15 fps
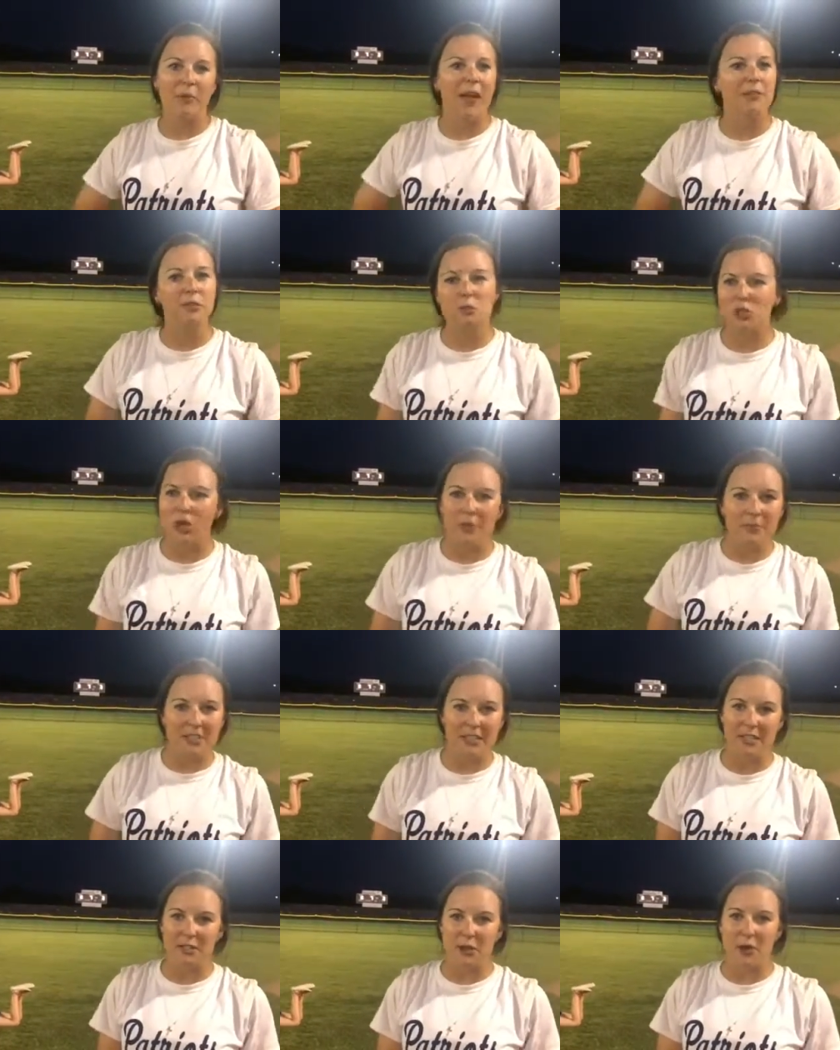we have some
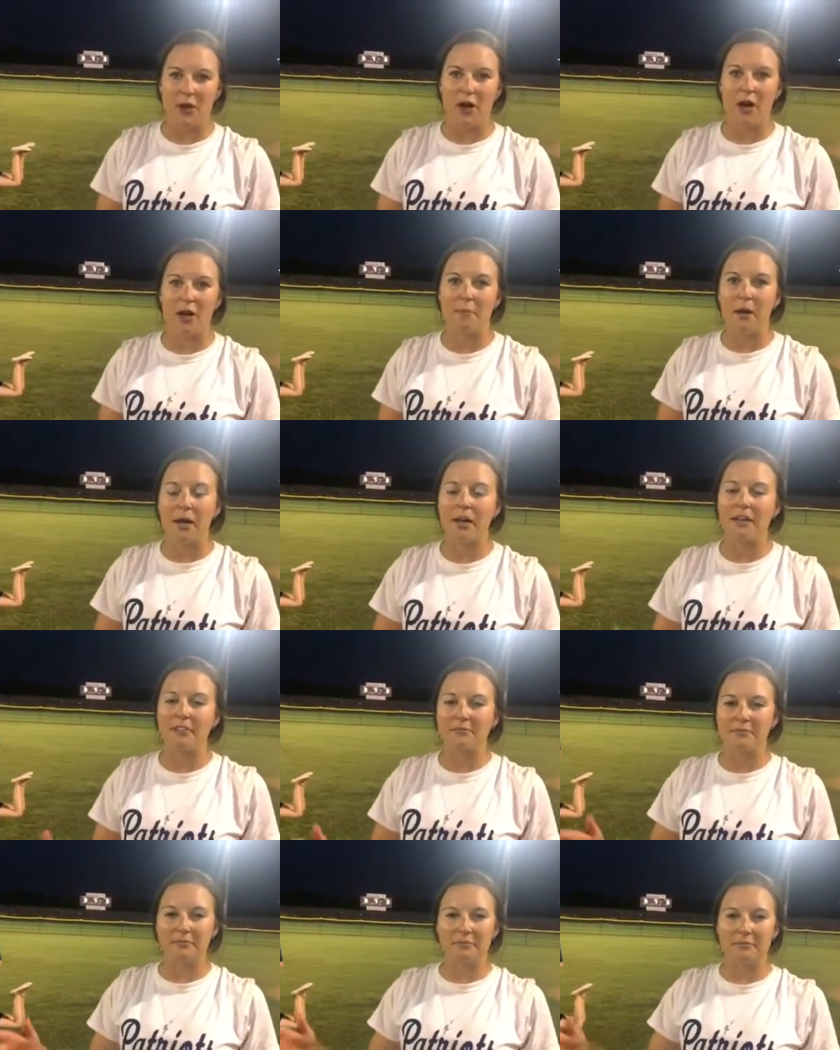drumsticks going on, but
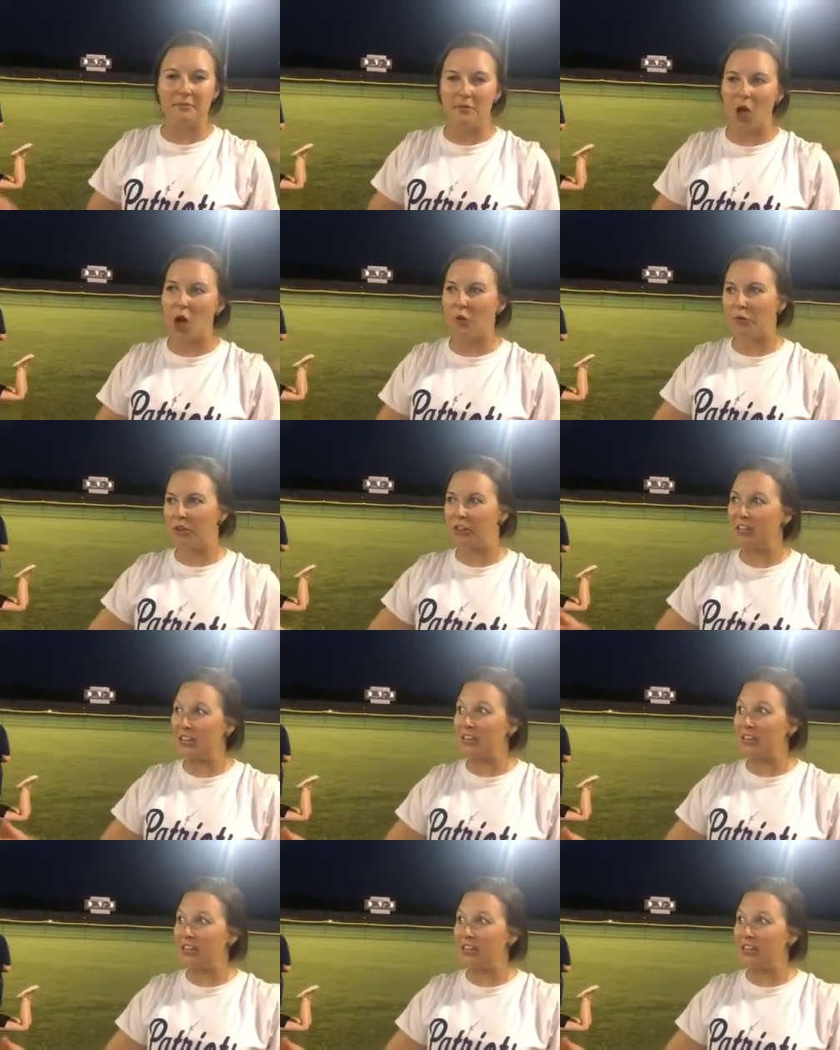not really